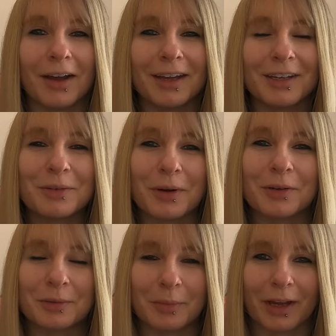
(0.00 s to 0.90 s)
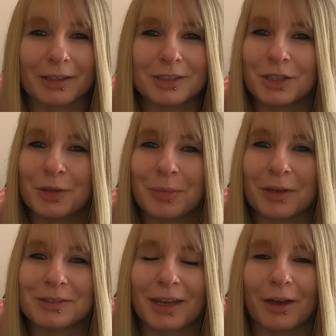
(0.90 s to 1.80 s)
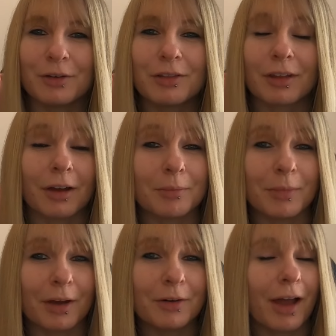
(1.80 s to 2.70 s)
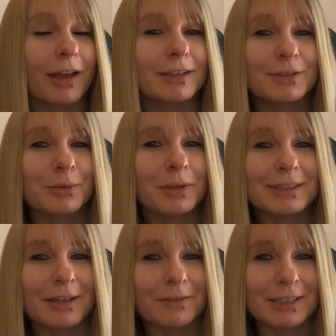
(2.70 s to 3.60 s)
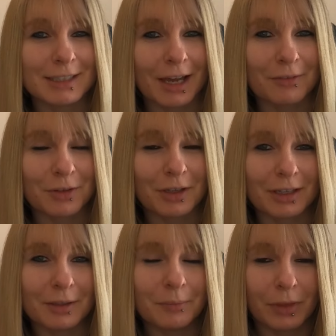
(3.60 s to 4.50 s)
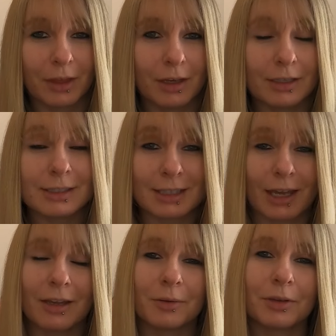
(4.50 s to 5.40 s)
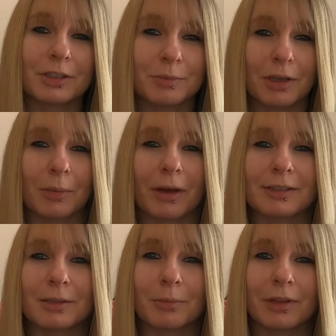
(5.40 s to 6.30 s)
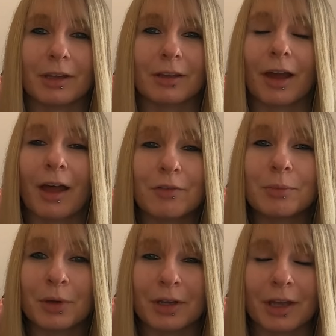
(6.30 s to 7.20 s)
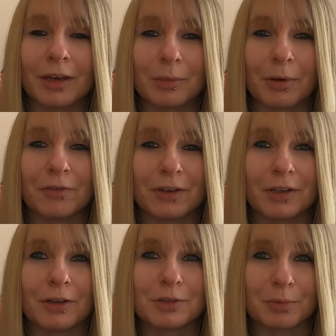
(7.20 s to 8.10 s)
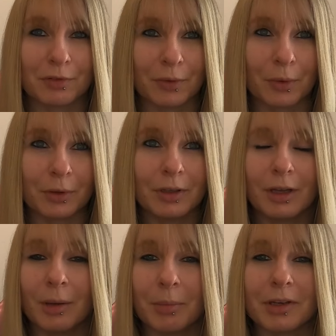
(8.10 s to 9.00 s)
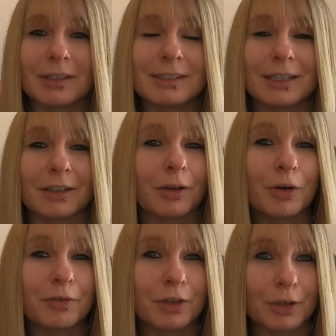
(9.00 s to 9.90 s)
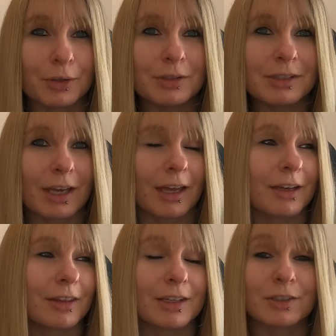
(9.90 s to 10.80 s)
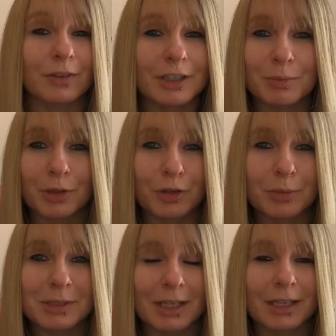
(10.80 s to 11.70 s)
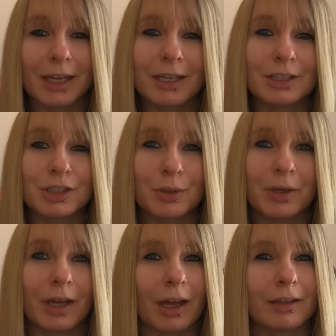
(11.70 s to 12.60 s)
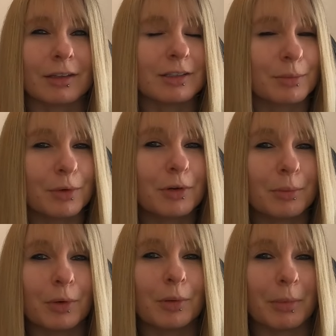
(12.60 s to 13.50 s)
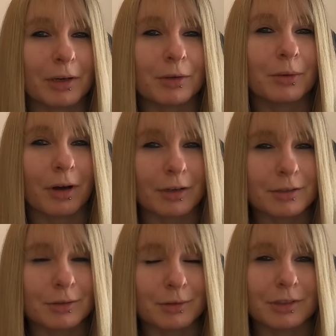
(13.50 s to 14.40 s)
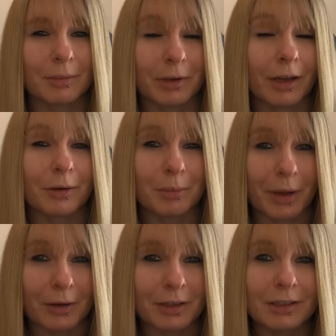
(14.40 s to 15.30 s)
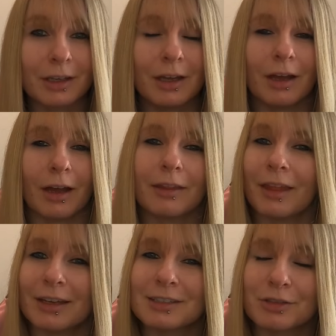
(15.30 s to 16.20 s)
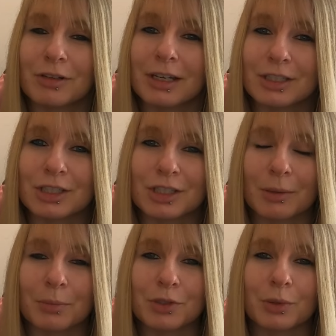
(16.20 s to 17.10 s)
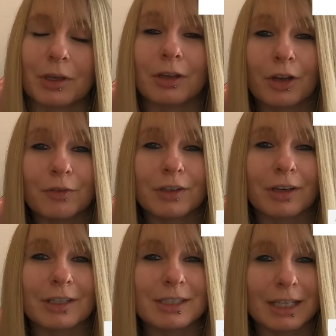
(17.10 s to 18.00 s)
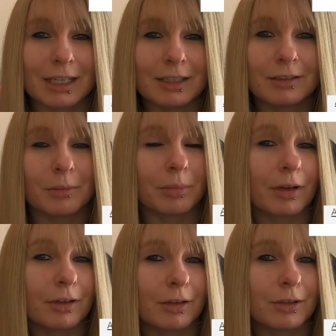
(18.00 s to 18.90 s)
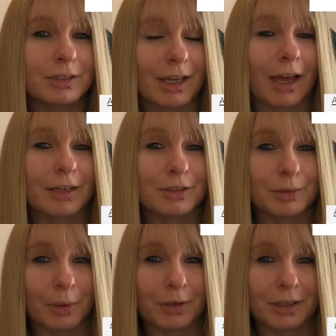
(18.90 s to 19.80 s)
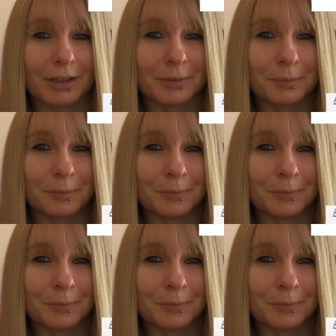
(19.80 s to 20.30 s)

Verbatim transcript: Hi, welcome back to Mel's Health. I'm Mel, and it's always lovely to have you here. Today, I'm going to speak about something I haven't put in any of my videos before, but it's in a lot of news. Uh, there's Facebook groups dedicated to it, and there's more and more medical articles coming out about it, and that is the relationship between COVID 19, blood clots, and pneumonia.